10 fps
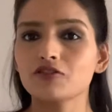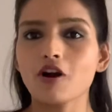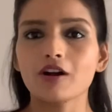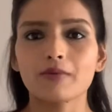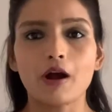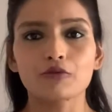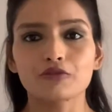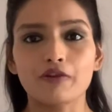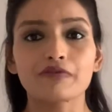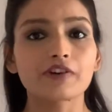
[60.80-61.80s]
talk
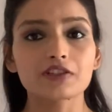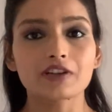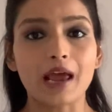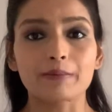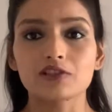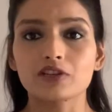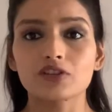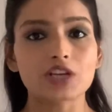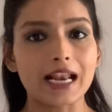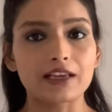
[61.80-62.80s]
about your first
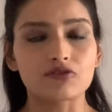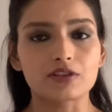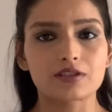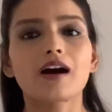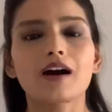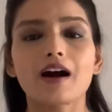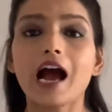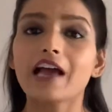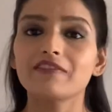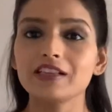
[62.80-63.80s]
trimester challenges.
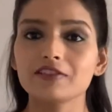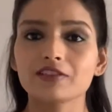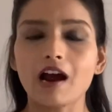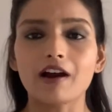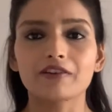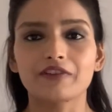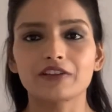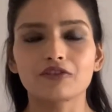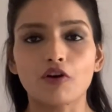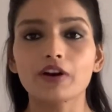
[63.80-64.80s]
I will start
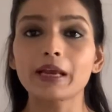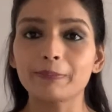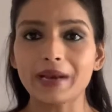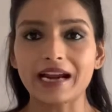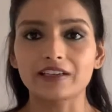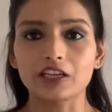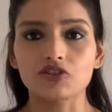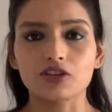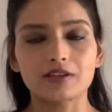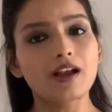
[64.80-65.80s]
with your
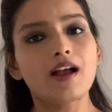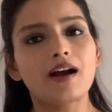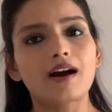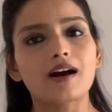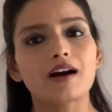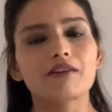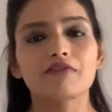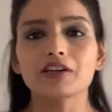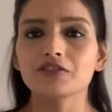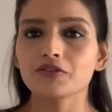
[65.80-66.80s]
implantation.
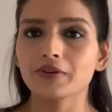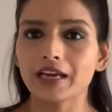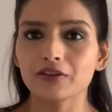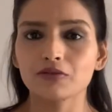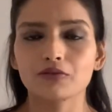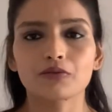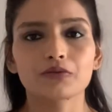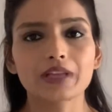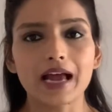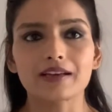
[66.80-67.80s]
Once you get to
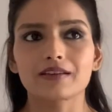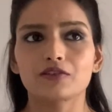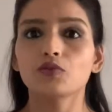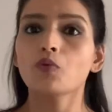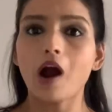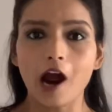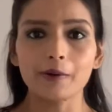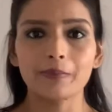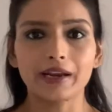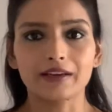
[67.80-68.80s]
know that you are
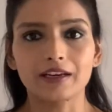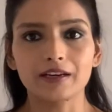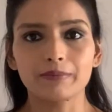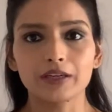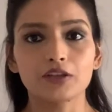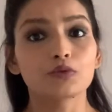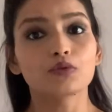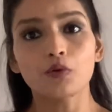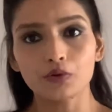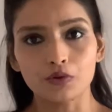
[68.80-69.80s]
pregnant but you
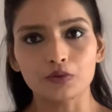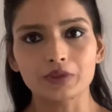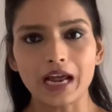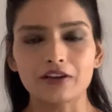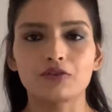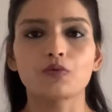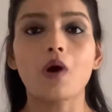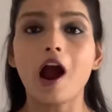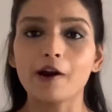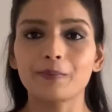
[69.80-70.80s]
don't know that you
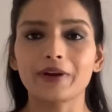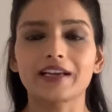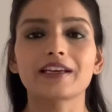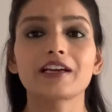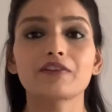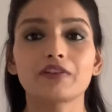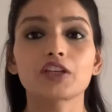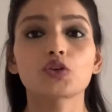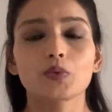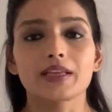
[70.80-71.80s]
are pregnant with
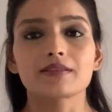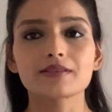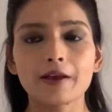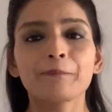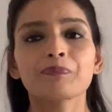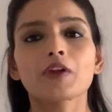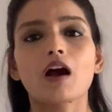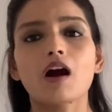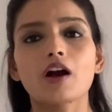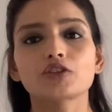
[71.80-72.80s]
twins,
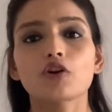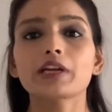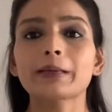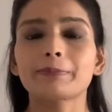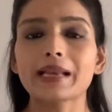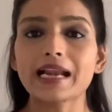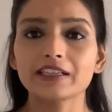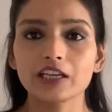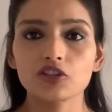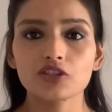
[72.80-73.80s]
your
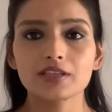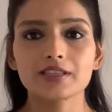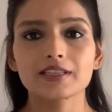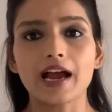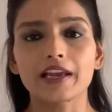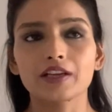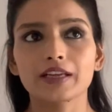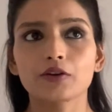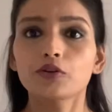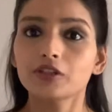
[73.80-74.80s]
implantation sign
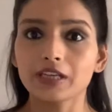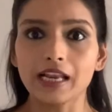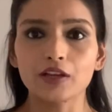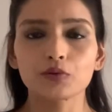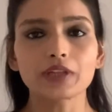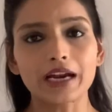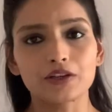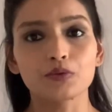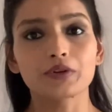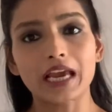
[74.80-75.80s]
could tell you that
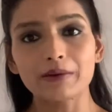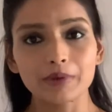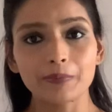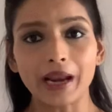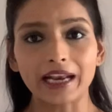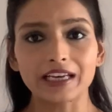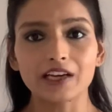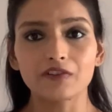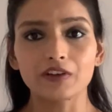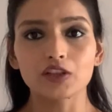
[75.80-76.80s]
you can be
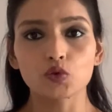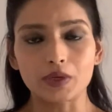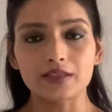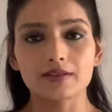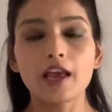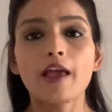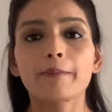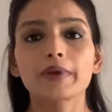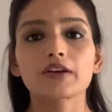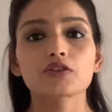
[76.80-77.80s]
pregnant with twins,
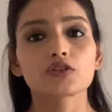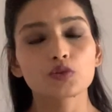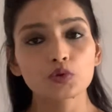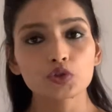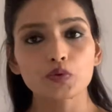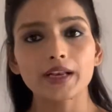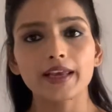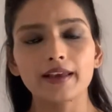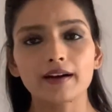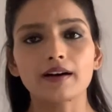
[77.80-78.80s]
because
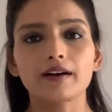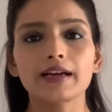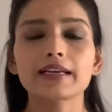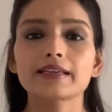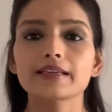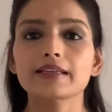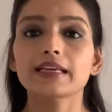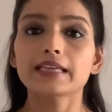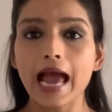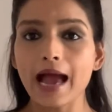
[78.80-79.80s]
usually
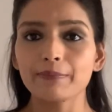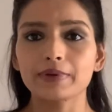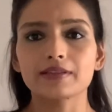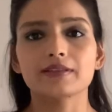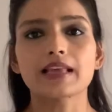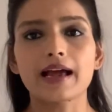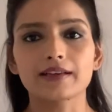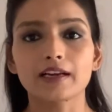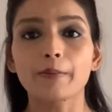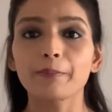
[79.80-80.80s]
it happens
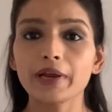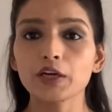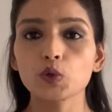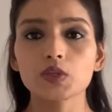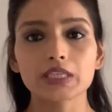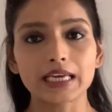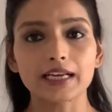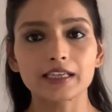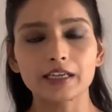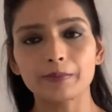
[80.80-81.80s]
that compared to
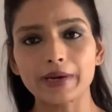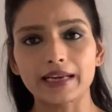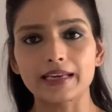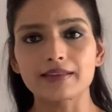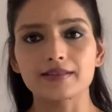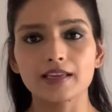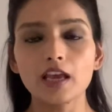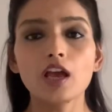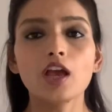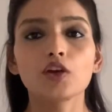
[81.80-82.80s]
singleton pregnancy,
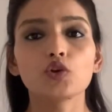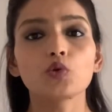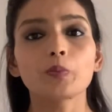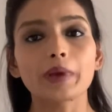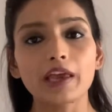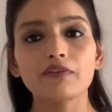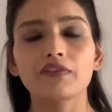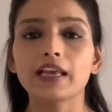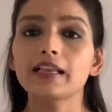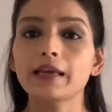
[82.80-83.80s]
you may
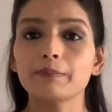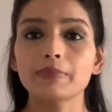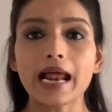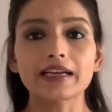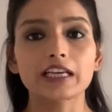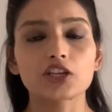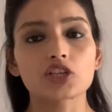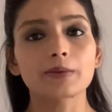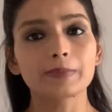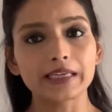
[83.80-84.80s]
feel
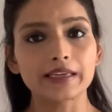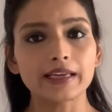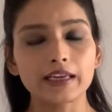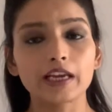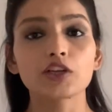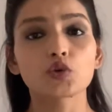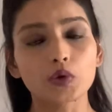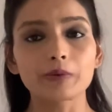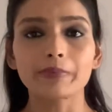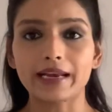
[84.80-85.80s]
implantation bleeding in
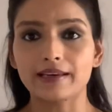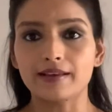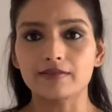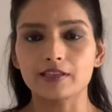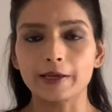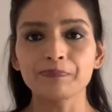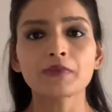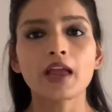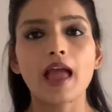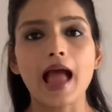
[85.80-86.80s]
twin pregnancy.
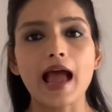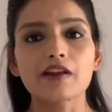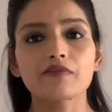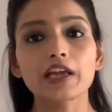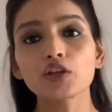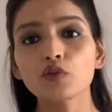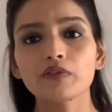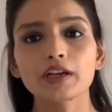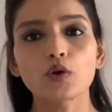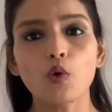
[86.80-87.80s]
And when you
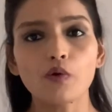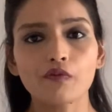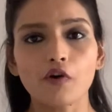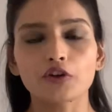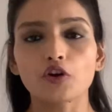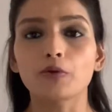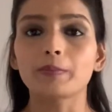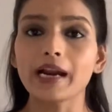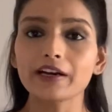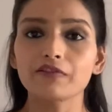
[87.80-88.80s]
will go for your
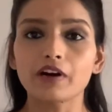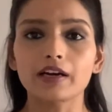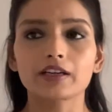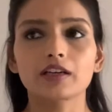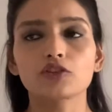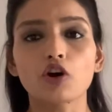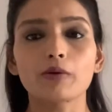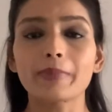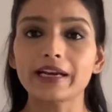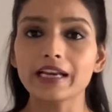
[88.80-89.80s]
blood work, your
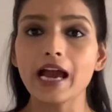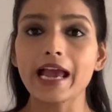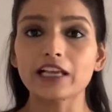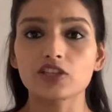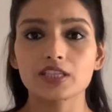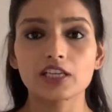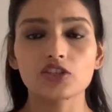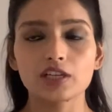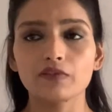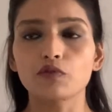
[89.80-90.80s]
beta
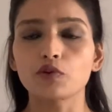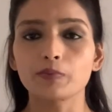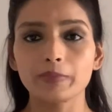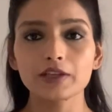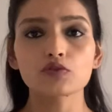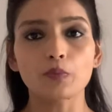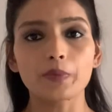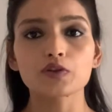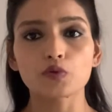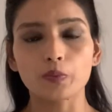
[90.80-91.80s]
HCG would be
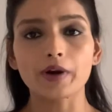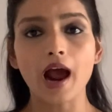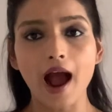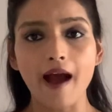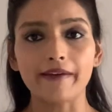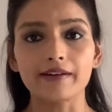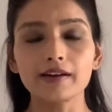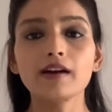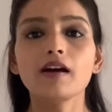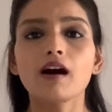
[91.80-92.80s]
super higher
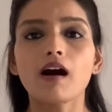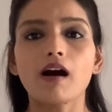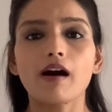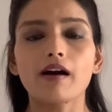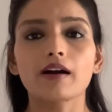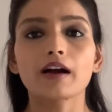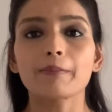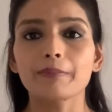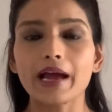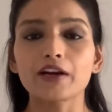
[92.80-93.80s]

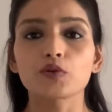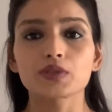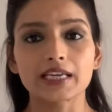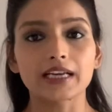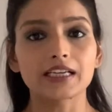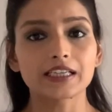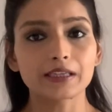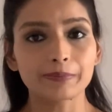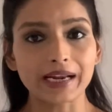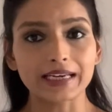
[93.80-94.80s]
compared to
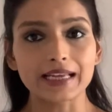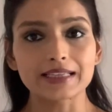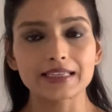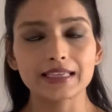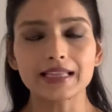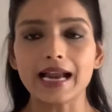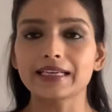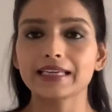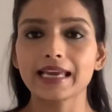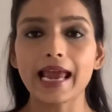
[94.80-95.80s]
singleton pregnancy.
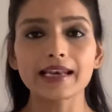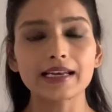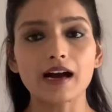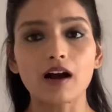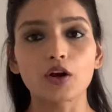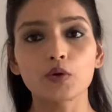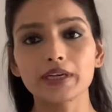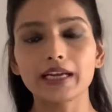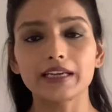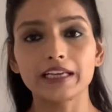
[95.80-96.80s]
That can a
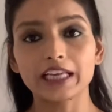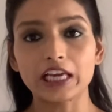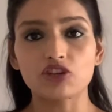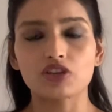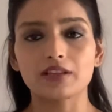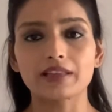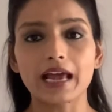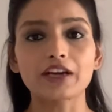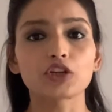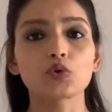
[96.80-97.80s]
good indication
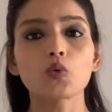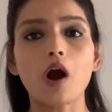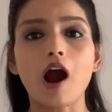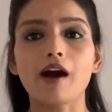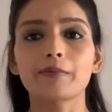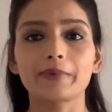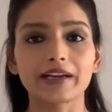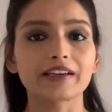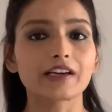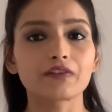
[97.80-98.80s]
that you are
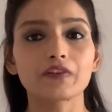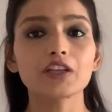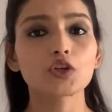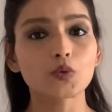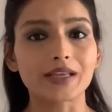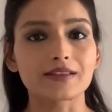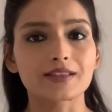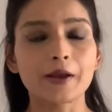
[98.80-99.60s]
pregnant with twins.